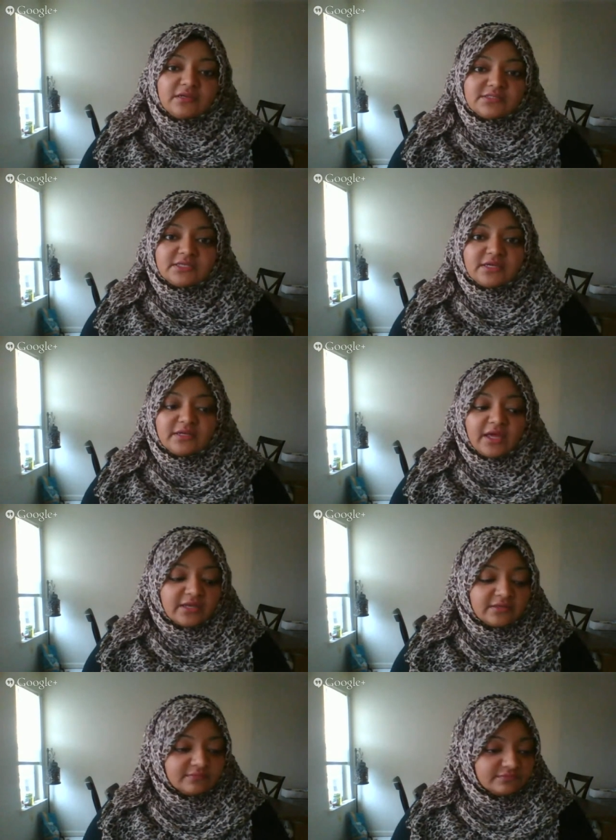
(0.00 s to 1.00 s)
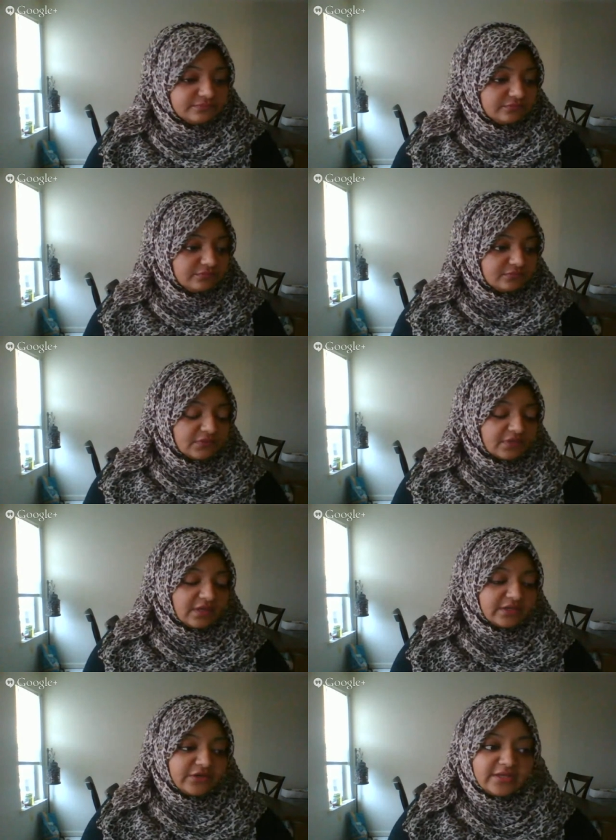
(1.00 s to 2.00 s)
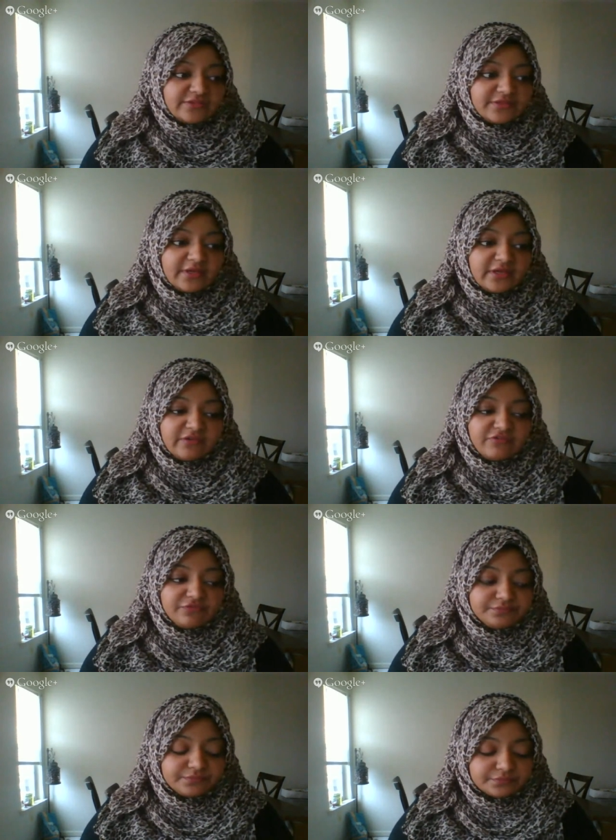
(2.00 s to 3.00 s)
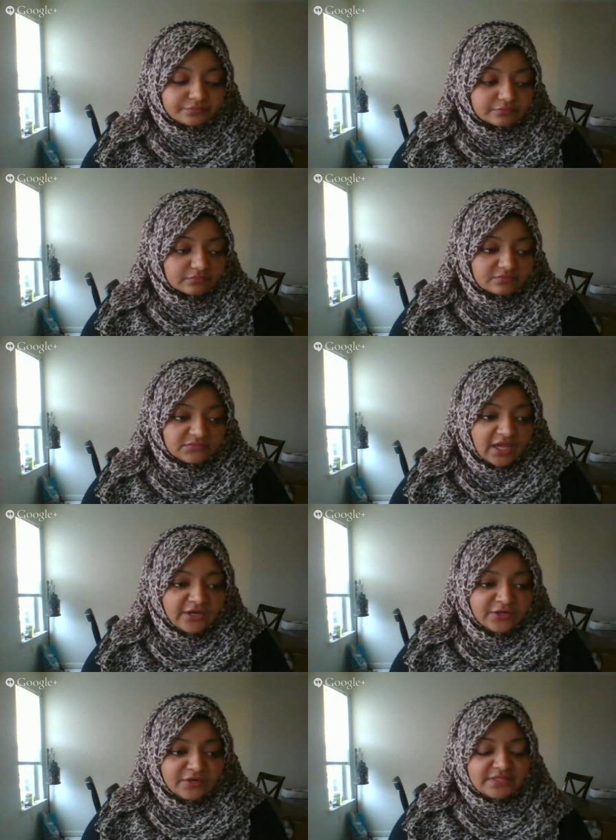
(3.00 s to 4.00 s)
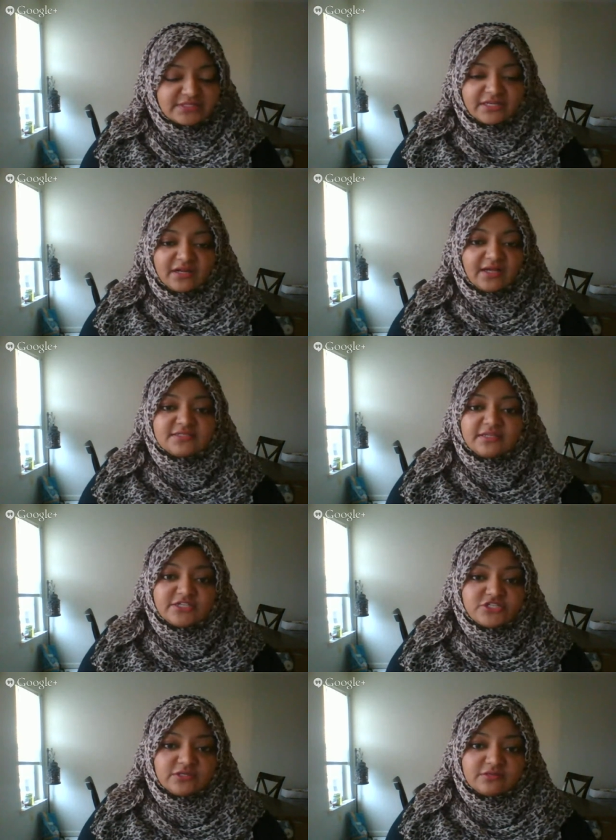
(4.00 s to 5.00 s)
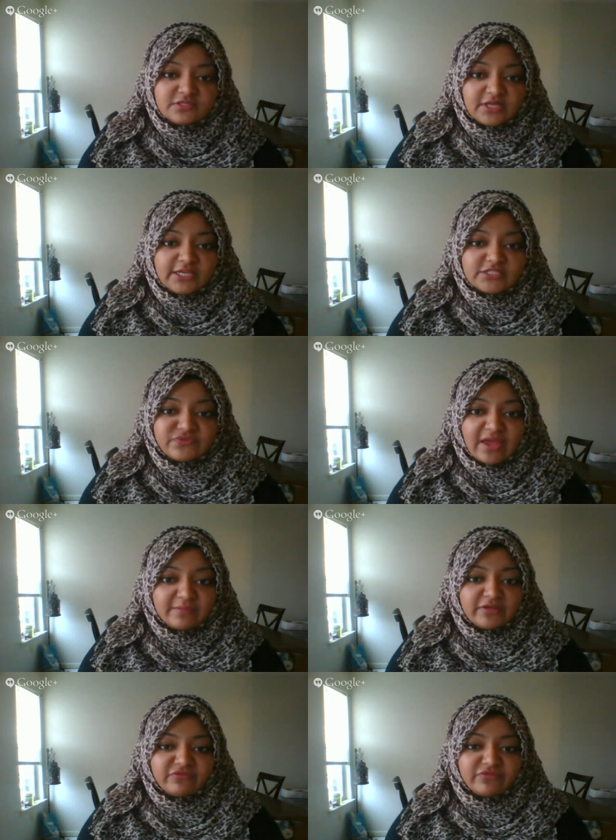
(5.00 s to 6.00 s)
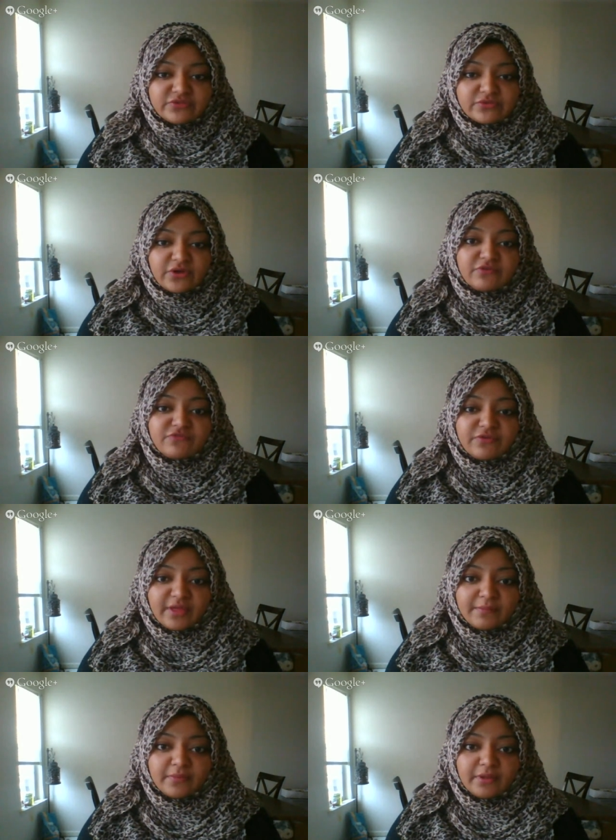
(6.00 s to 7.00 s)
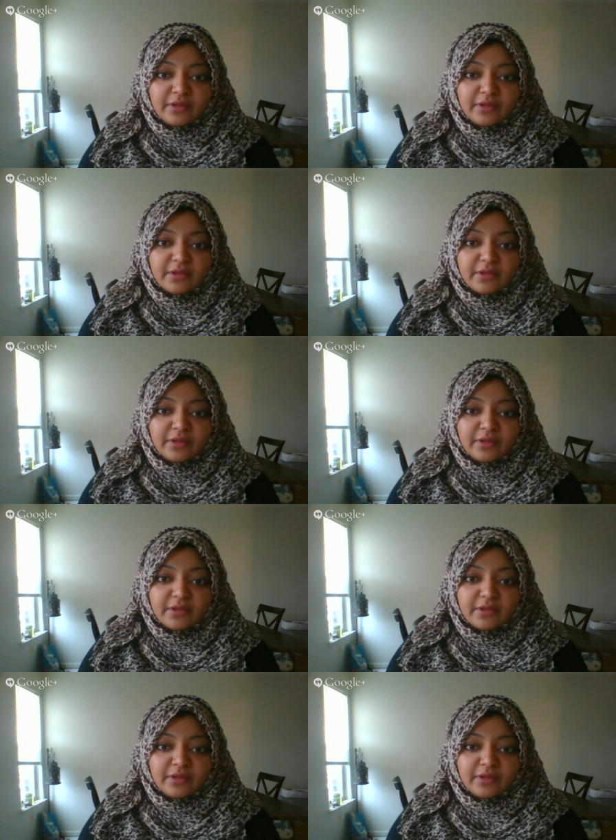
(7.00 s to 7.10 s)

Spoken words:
It did. And, I think I don't know if that's any consolation to Hayes' family, if this was hard for them.